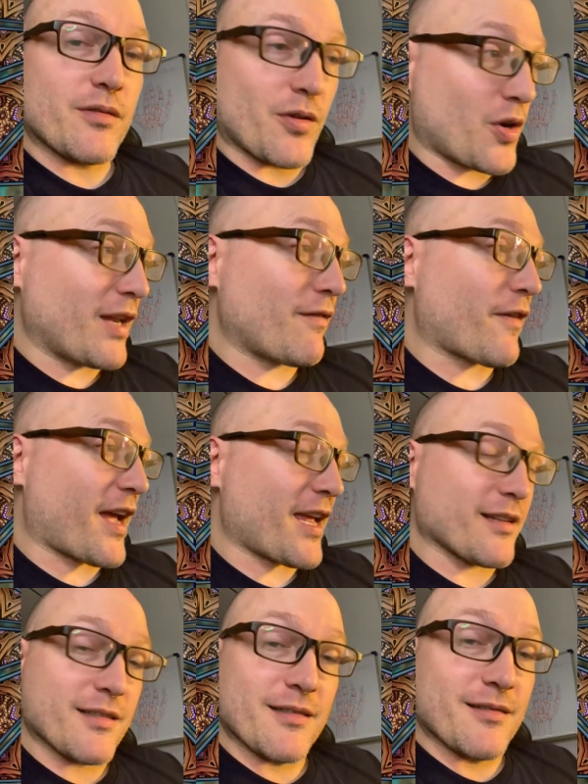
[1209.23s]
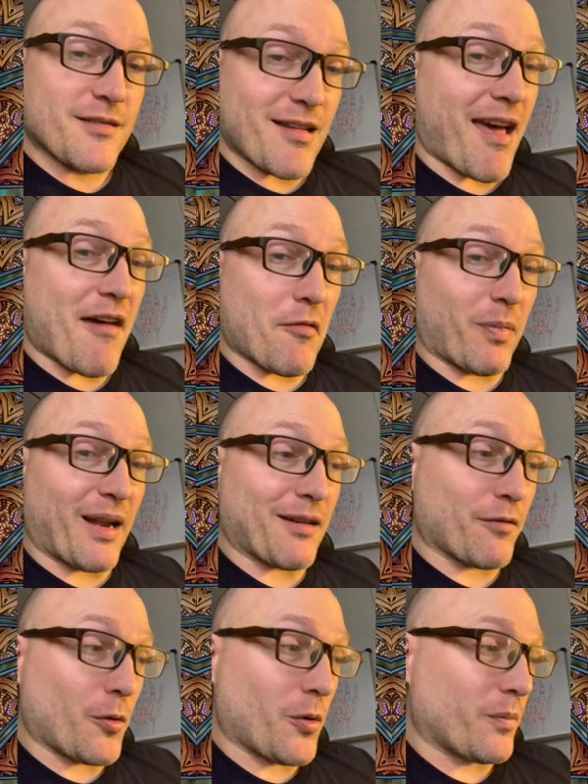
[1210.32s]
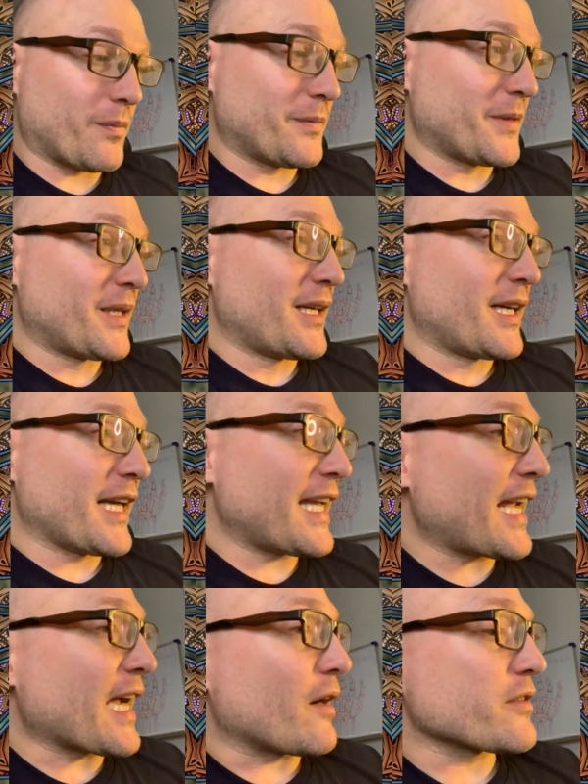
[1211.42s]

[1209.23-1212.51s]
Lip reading: you need fans to have a platform. Anyhow,